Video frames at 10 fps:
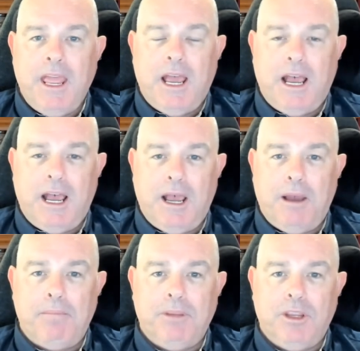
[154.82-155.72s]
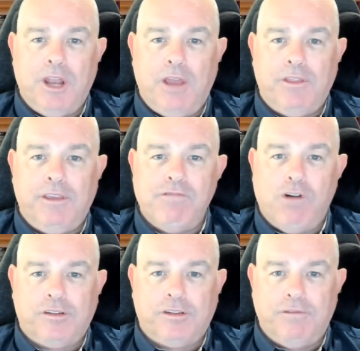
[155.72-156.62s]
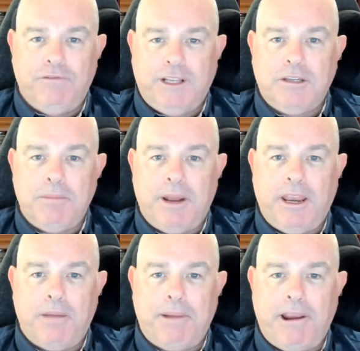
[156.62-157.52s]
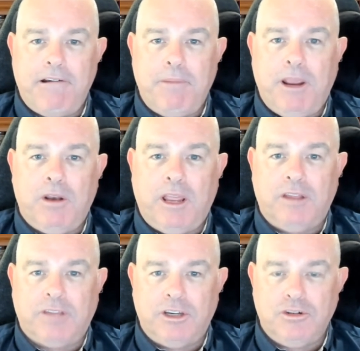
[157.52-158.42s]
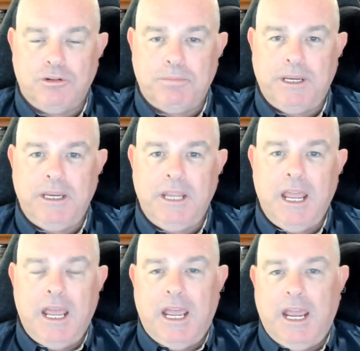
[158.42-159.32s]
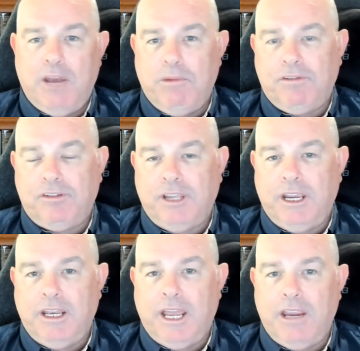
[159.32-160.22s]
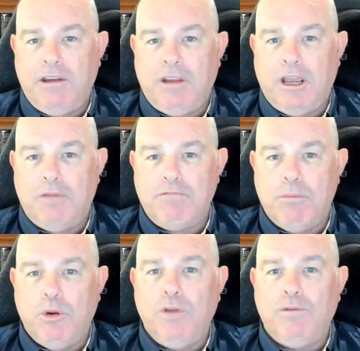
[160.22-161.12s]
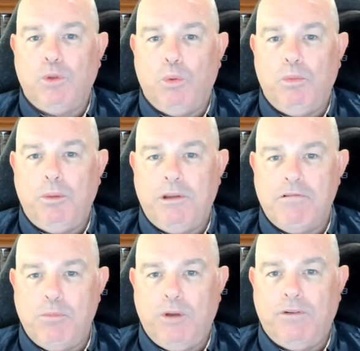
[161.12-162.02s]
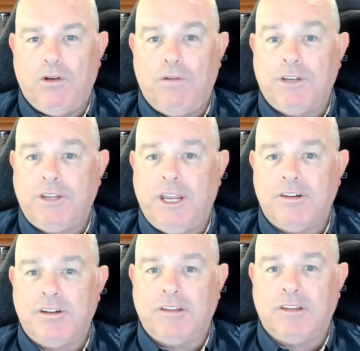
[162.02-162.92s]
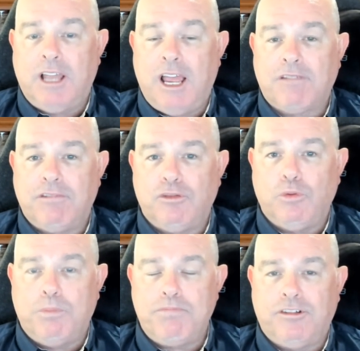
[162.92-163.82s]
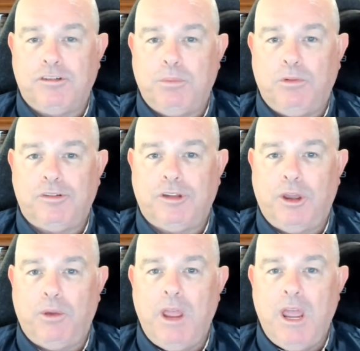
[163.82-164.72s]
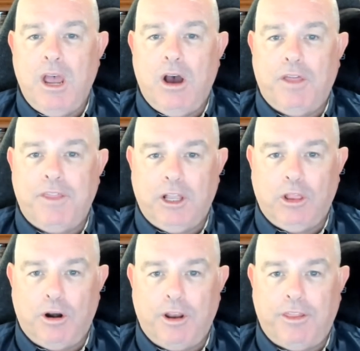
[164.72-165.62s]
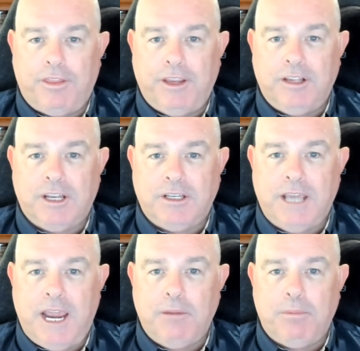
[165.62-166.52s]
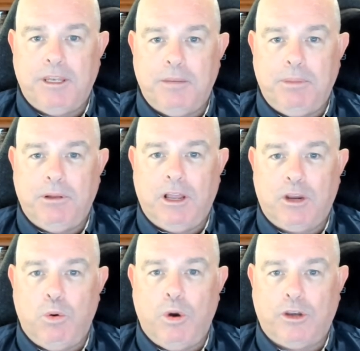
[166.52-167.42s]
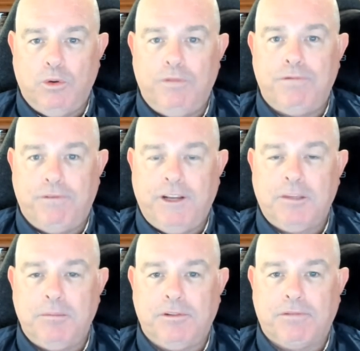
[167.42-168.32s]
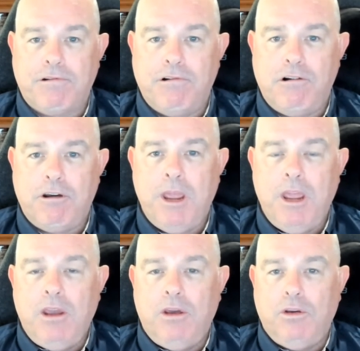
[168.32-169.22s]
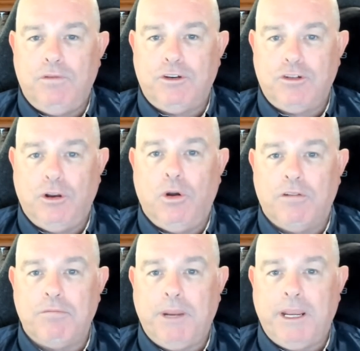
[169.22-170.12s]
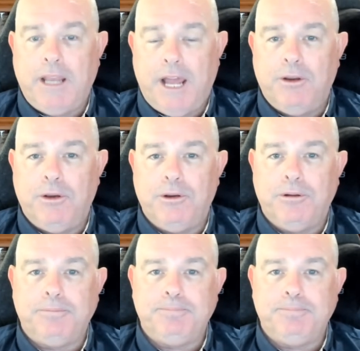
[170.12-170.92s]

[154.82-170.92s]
The rights of the victim are now paramount, as they should be, and we've seen a removal, or will be removal, of detention as a last resort principle. So I think a lot of the things contained within the bill are quite good for victims of crime who for too long have been unheard.